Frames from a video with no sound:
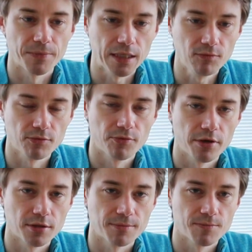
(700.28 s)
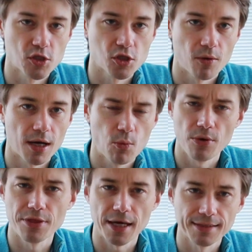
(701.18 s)
even further. So
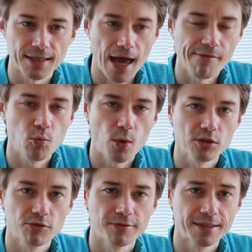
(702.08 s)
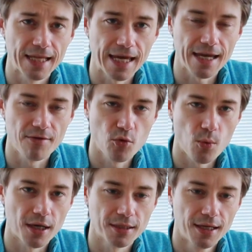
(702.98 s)
with that, have a wonderful day,
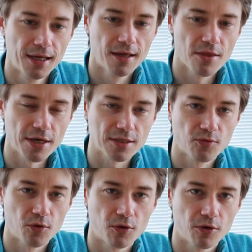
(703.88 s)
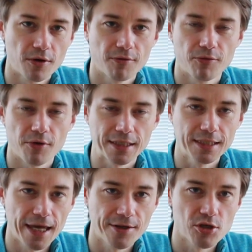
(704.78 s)
everyone. Thanks for
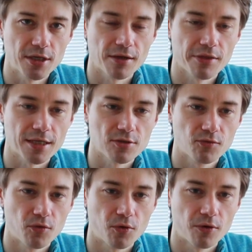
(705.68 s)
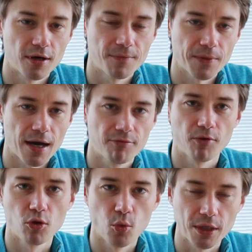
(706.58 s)
engaging, thanks for
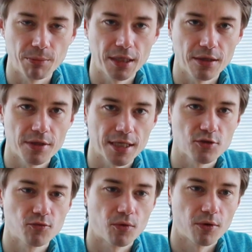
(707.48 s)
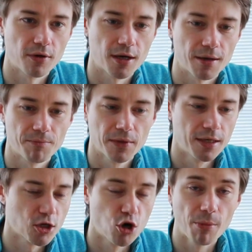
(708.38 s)
following me, thanks for
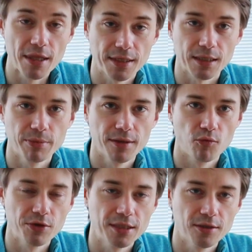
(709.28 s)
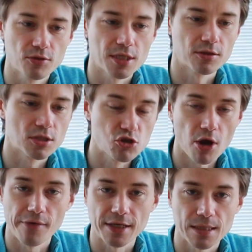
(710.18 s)
commenting below videos and
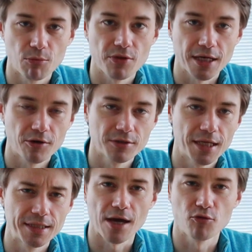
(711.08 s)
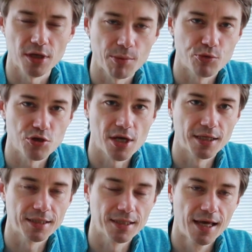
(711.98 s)
sharing some of the content. I really
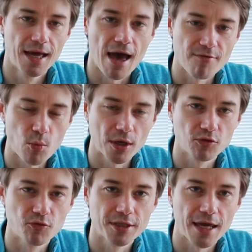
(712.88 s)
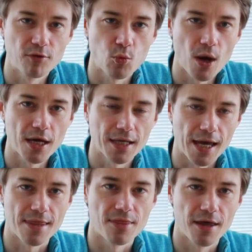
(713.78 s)
appreciate it. Have a wonderful day, everyone,
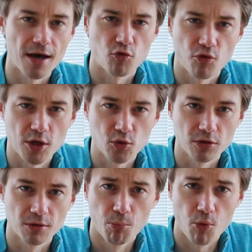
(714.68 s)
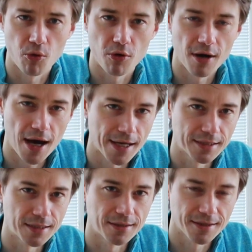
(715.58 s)
and recruit more
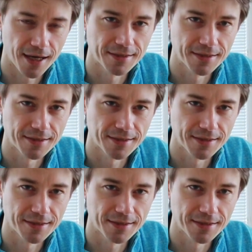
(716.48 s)
IT